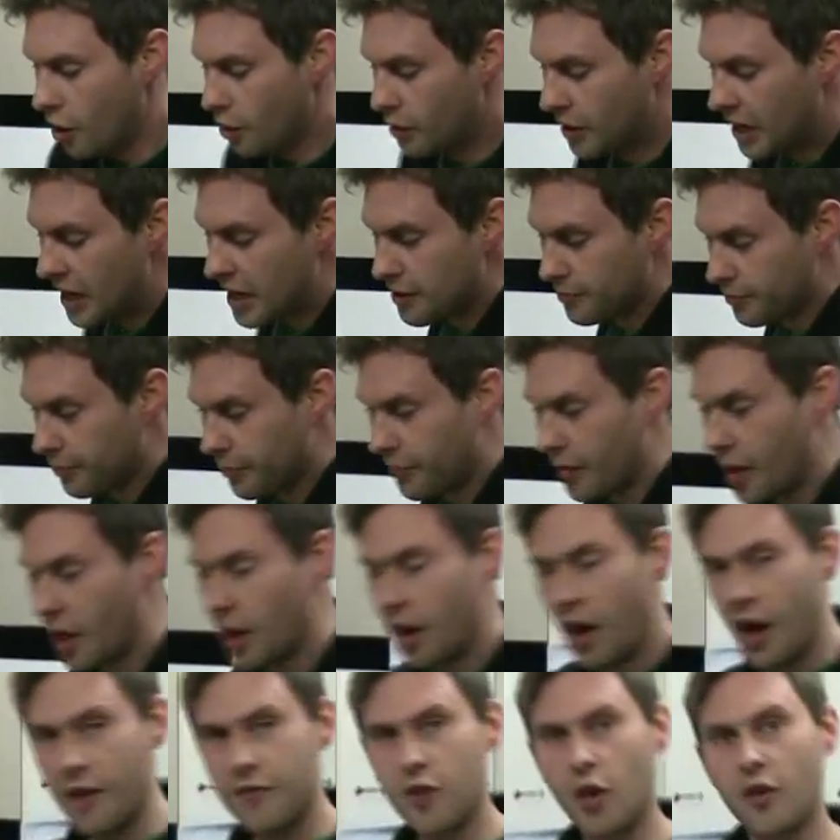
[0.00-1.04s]
Okay,
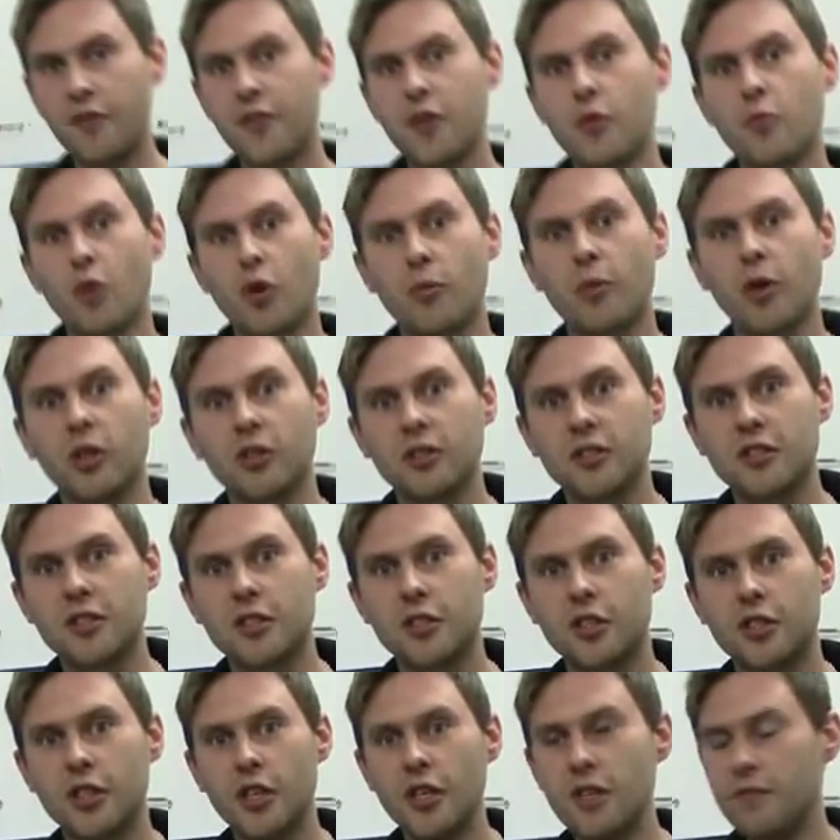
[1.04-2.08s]
I've got a few more bottles
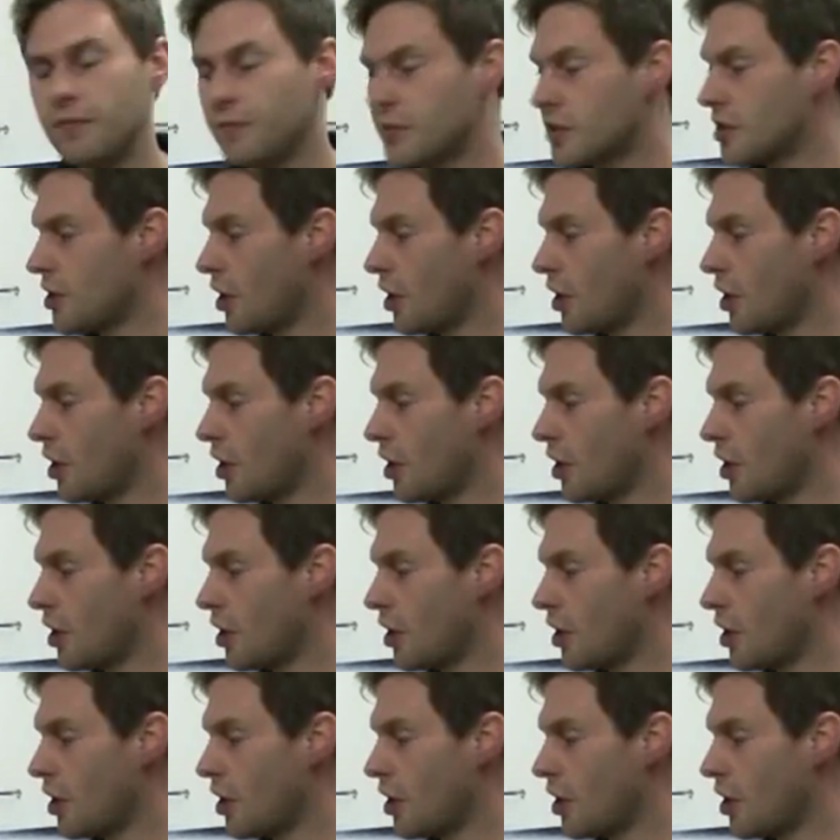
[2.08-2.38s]
to do,